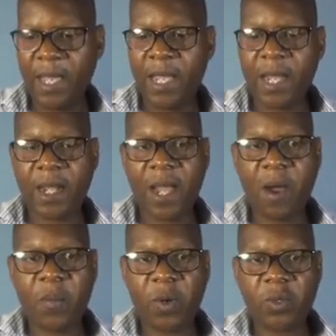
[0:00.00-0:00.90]
And now
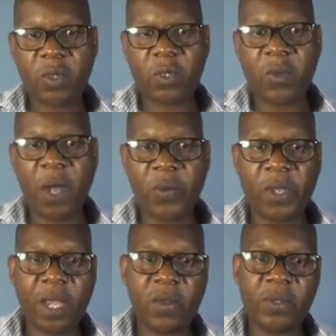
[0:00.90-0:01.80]
I'm going to show you how you
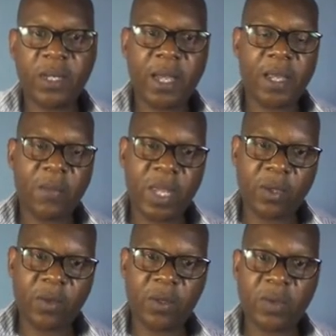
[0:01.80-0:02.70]
can use another
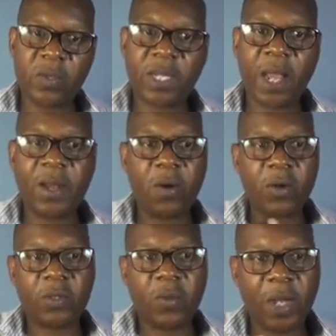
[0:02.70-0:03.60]
method, which can
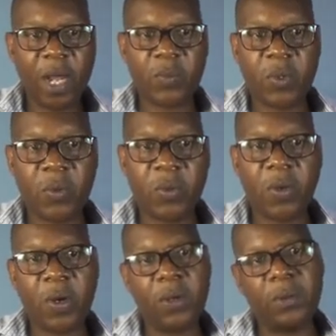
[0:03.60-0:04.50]
also help
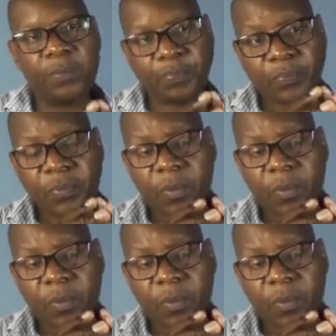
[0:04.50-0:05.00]
to